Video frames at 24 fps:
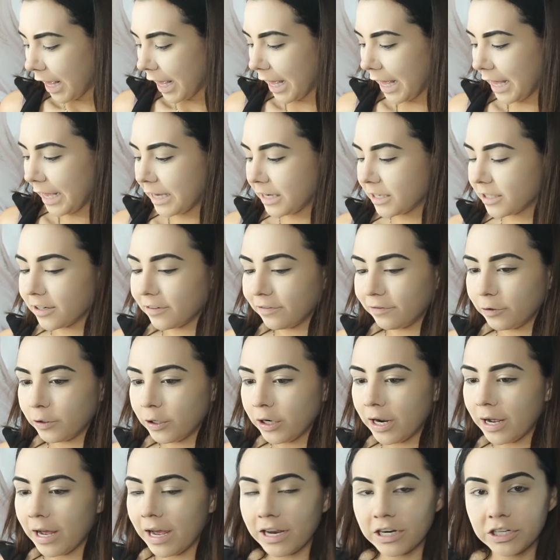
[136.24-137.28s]
And for
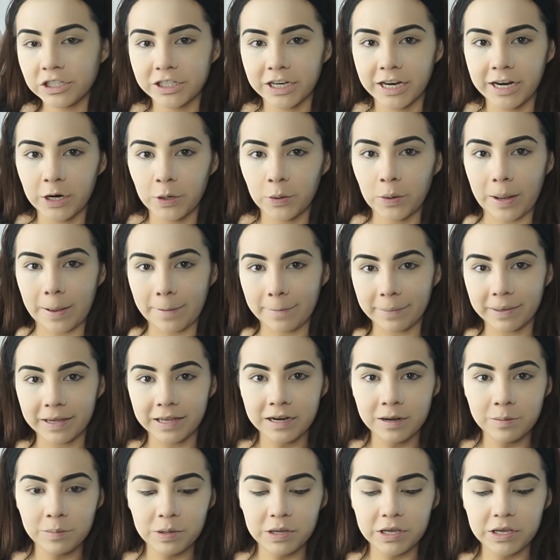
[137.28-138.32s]
eyeshadow, I'm
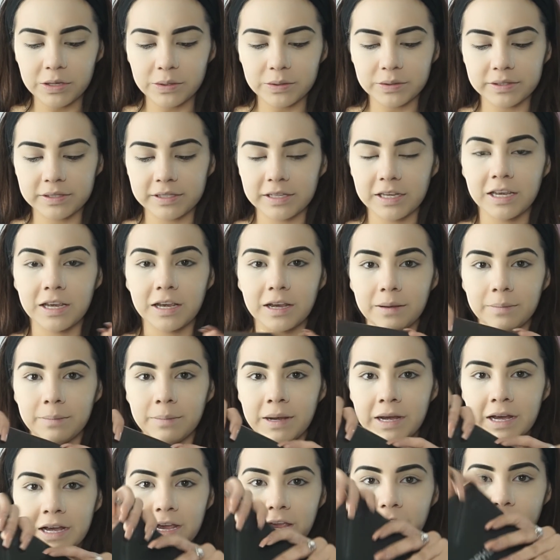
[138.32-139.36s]
gonna be using
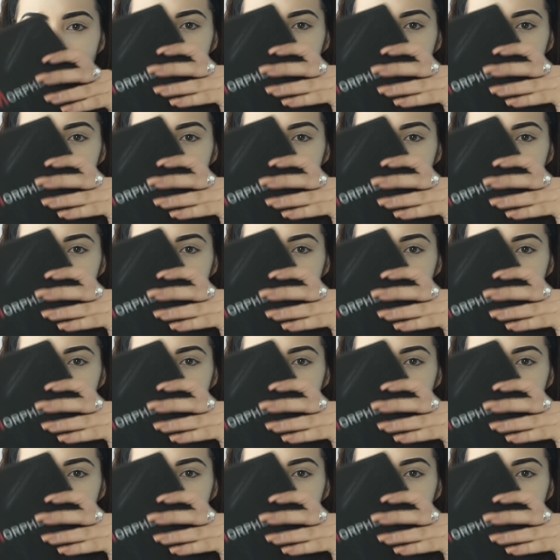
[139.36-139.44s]
my